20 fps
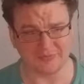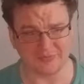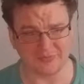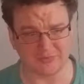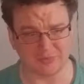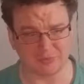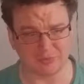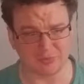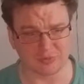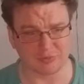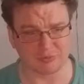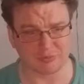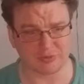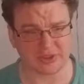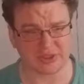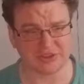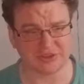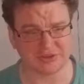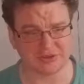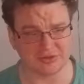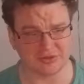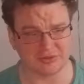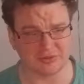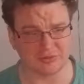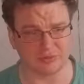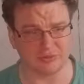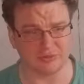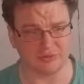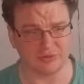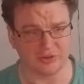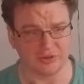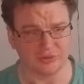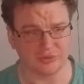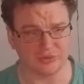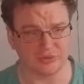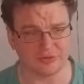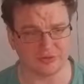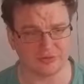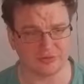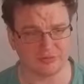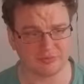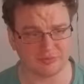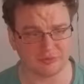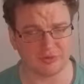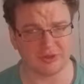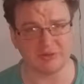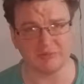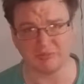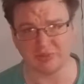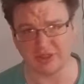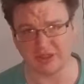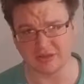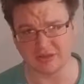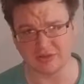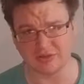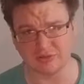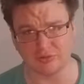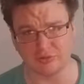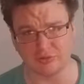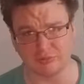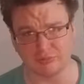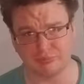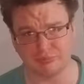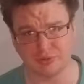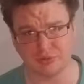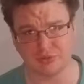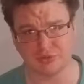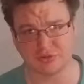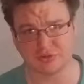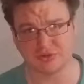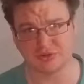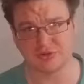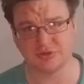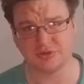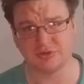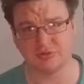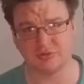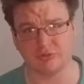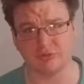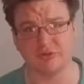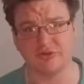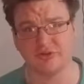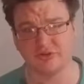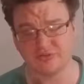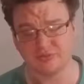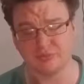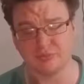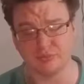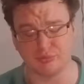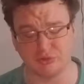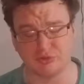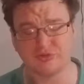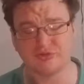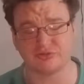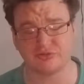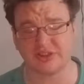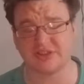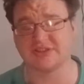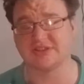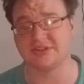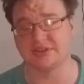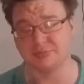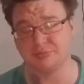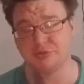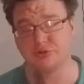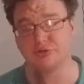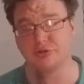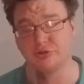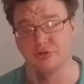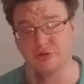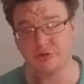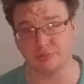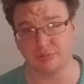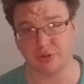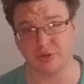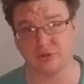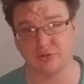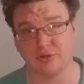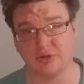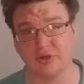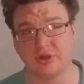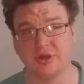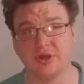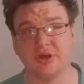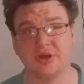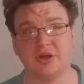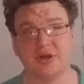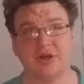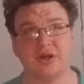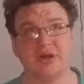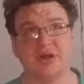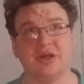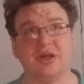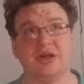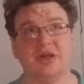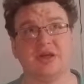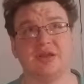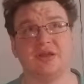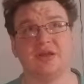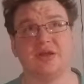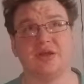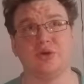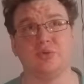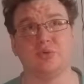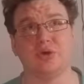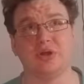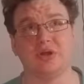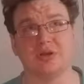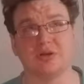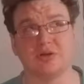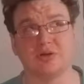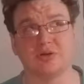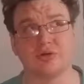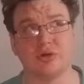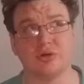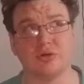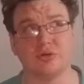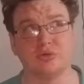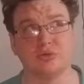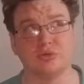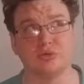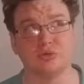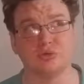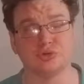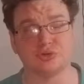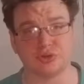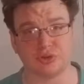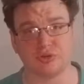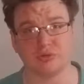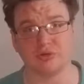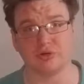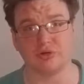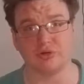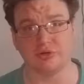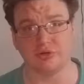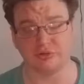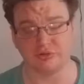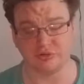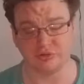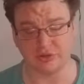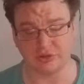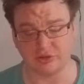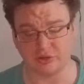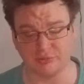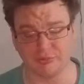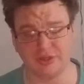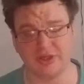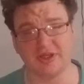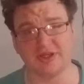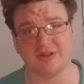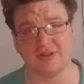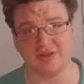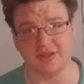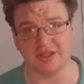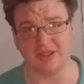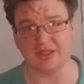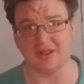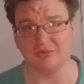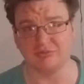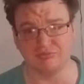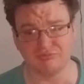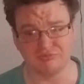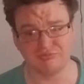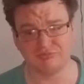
The more pressure or load or impact you put, or the more stress you put on your bone, they will grow stronger to accommodate the